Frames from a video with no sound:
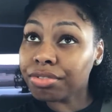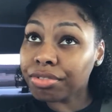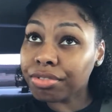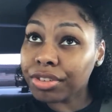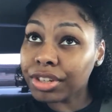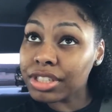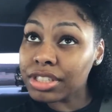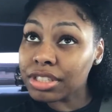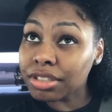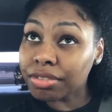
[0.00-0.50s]

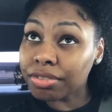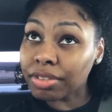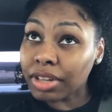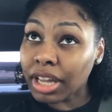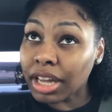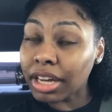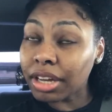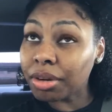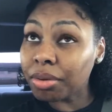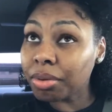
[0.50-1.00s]
frizzy
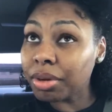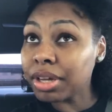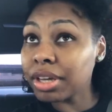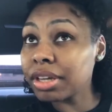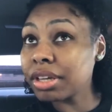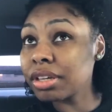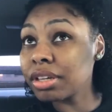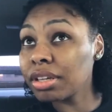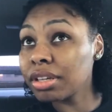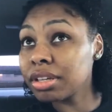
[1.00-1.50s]
fly
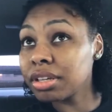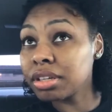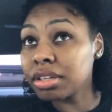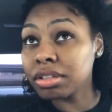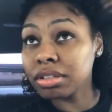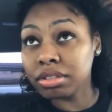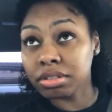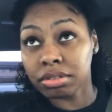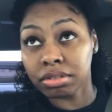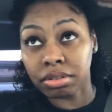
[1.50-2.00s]
away.
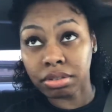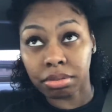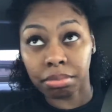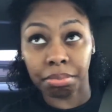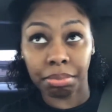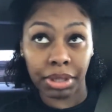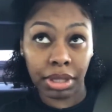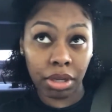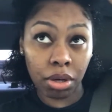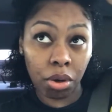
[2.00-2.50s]

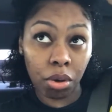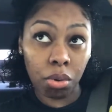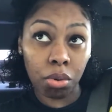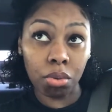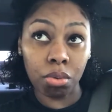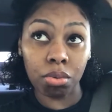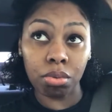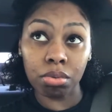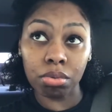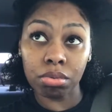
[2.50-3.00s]
Be
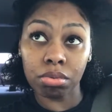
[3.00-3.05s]
cool.